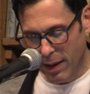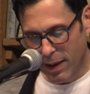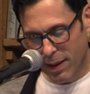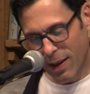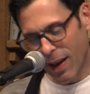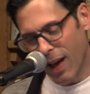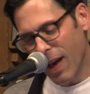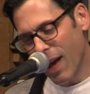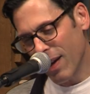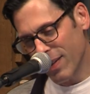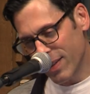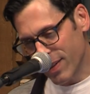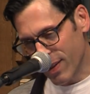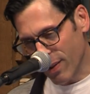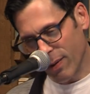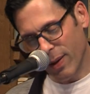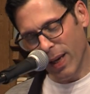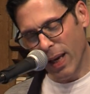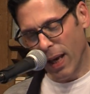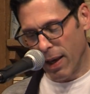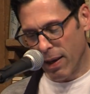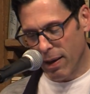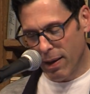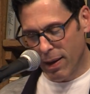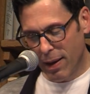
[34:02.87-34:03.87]
know. It's
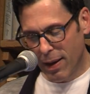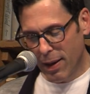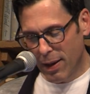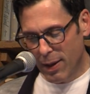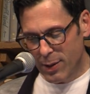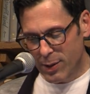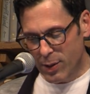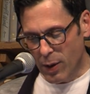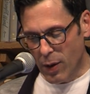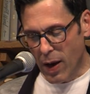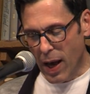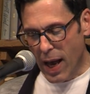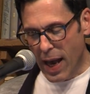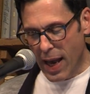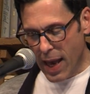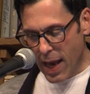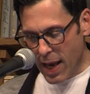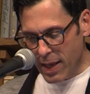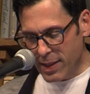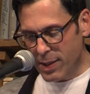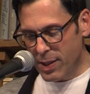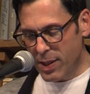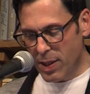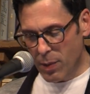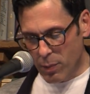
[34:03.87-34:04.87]
okay. So I
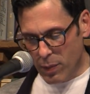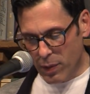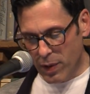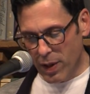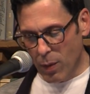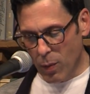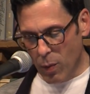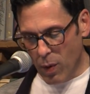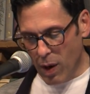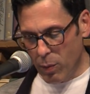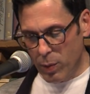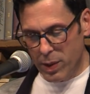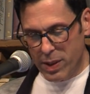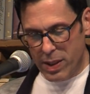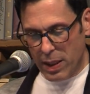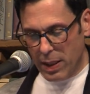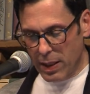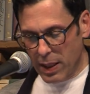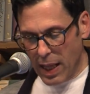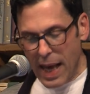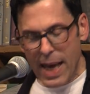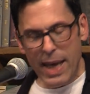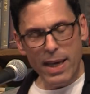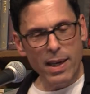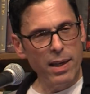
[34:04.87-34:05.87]
asked him, you know, what was it
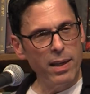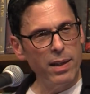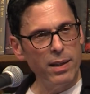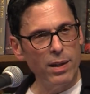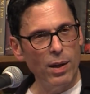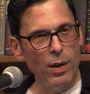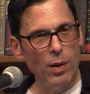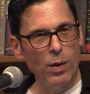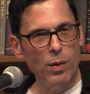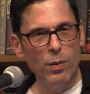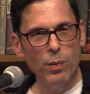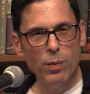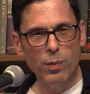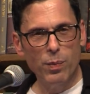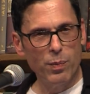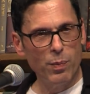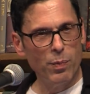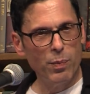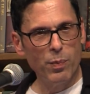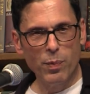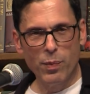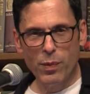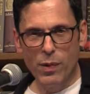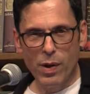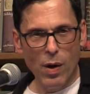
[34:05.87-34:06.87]
like, you know,
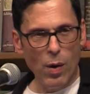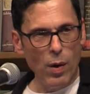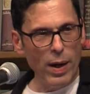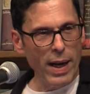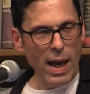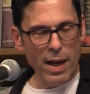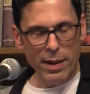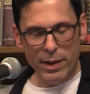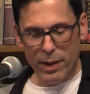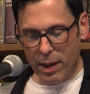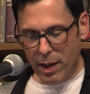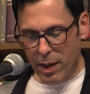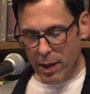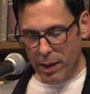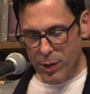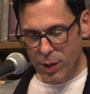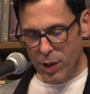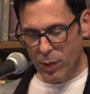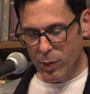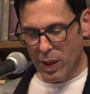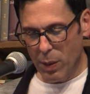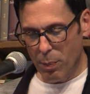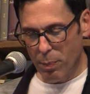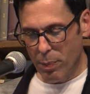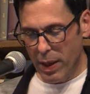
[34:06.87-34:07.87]
going out in the
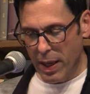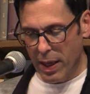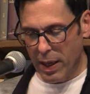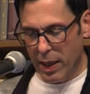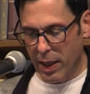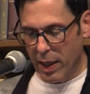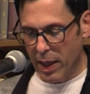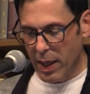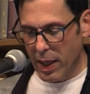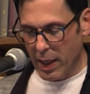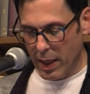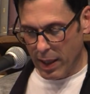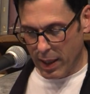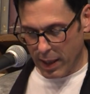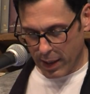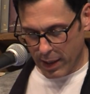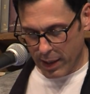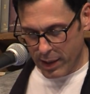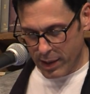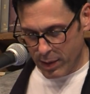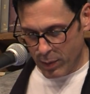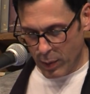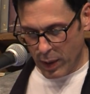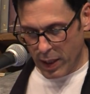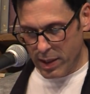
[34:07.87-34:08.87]
country with a pink kit? And
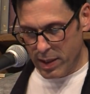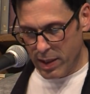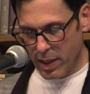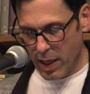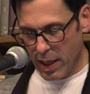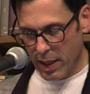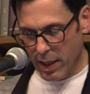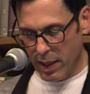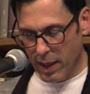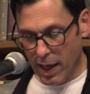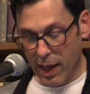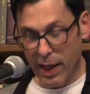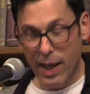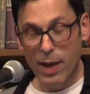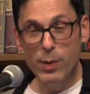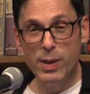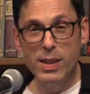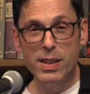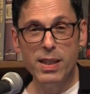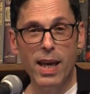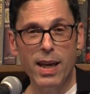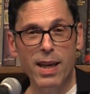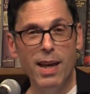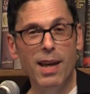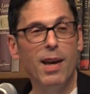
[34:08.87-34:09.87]
this is what he said. And he would
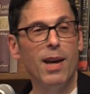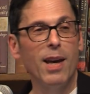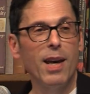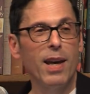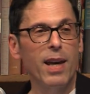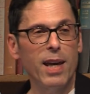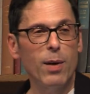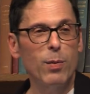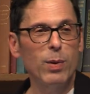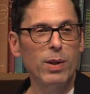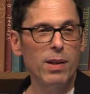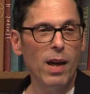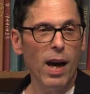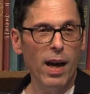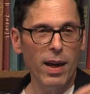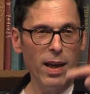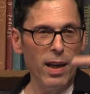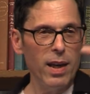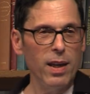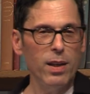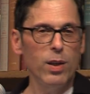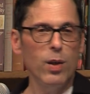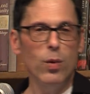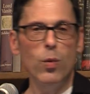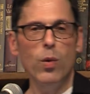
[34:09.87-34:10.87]
say, he
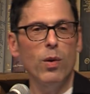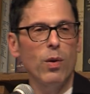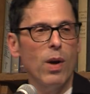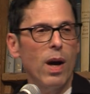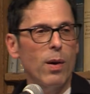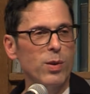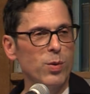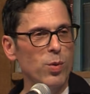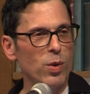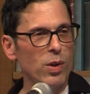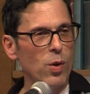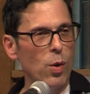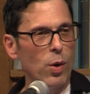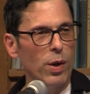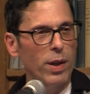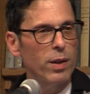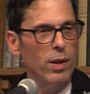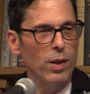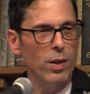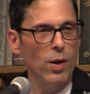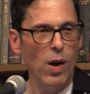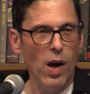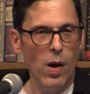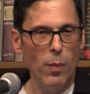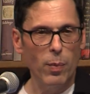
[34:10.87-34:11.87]
knew I was recording the
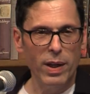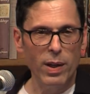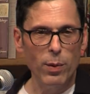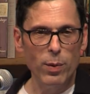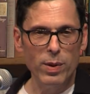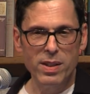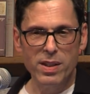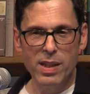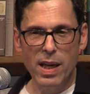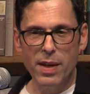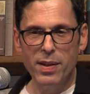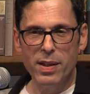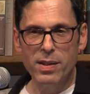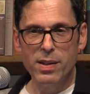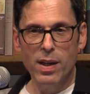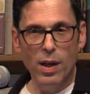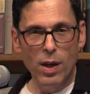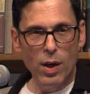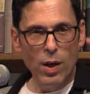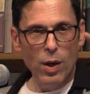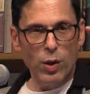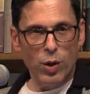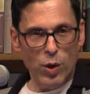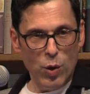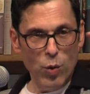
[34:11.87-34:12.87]
call, but he would say things,
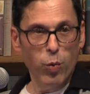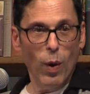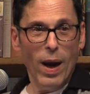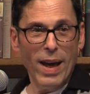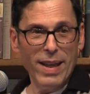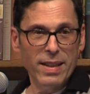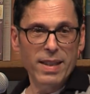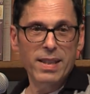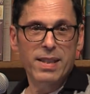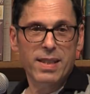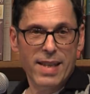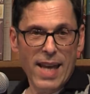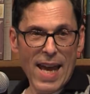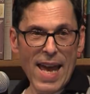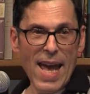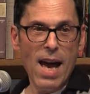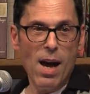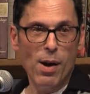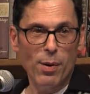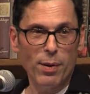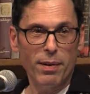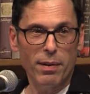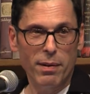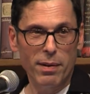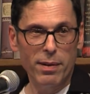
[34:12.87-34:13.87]
you write this
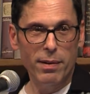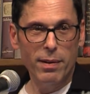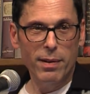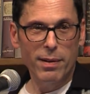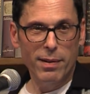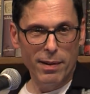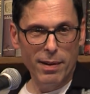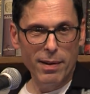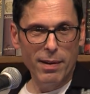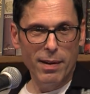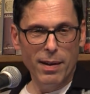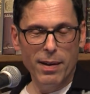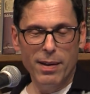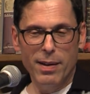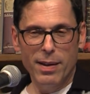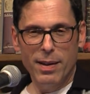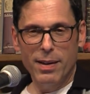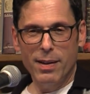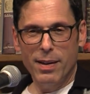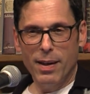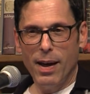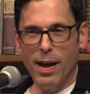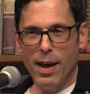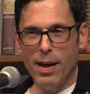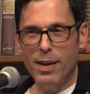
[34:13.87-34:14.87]
down.
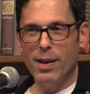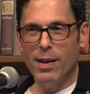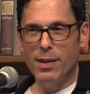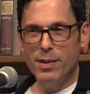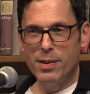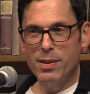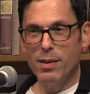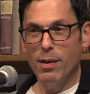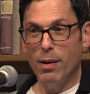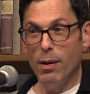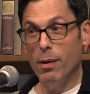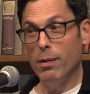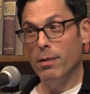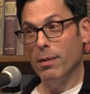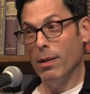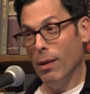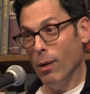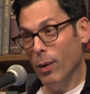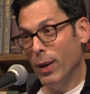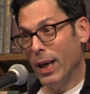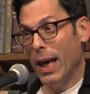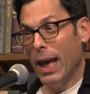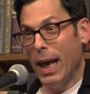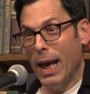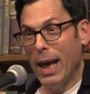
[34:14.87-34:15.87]
I said,
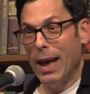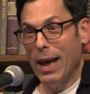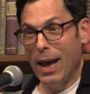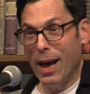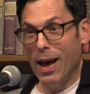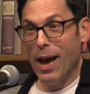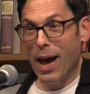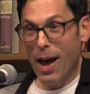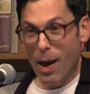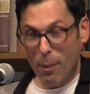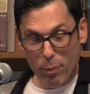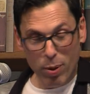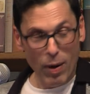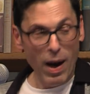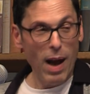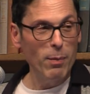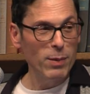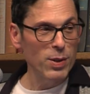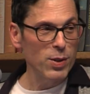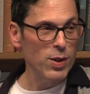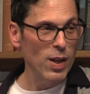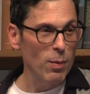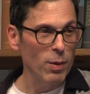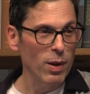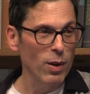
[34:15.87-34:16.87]
okay, I
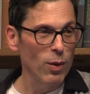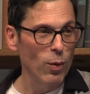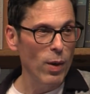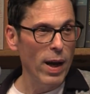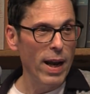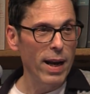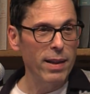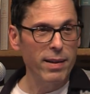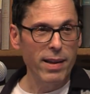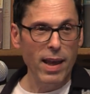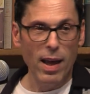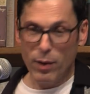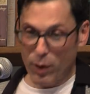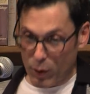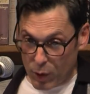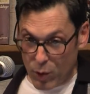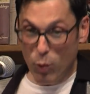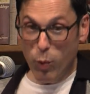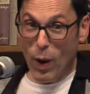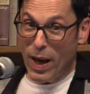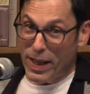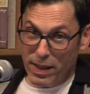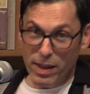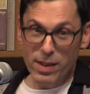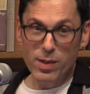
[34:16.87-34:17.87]
promise you I'm going to write it down. You
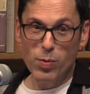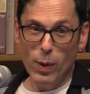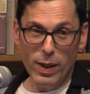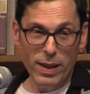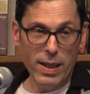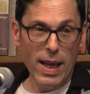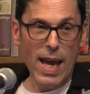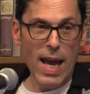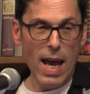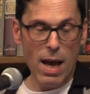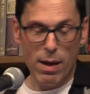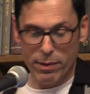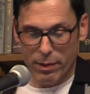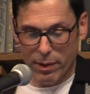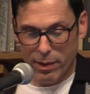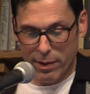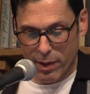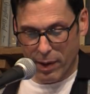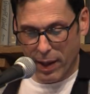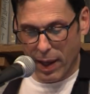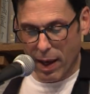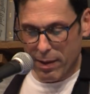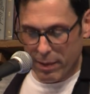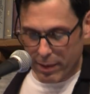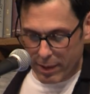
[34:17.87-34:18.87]
write this one down.
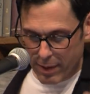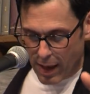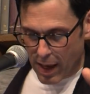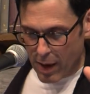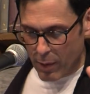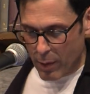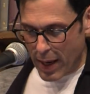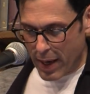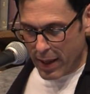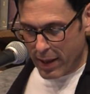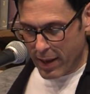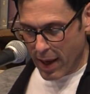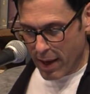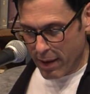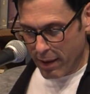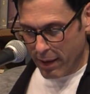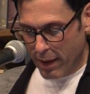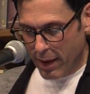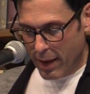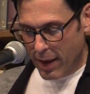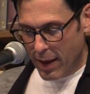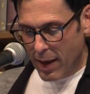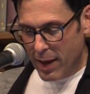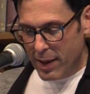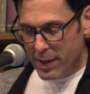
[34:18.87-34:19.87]
Okay, I'll write it down.
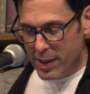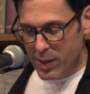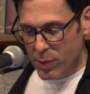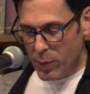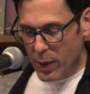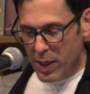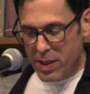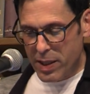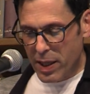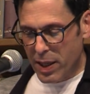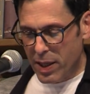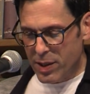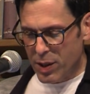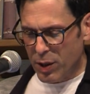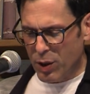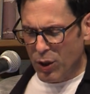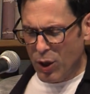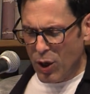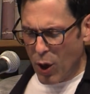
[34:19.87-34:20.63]
This is what he said. He said,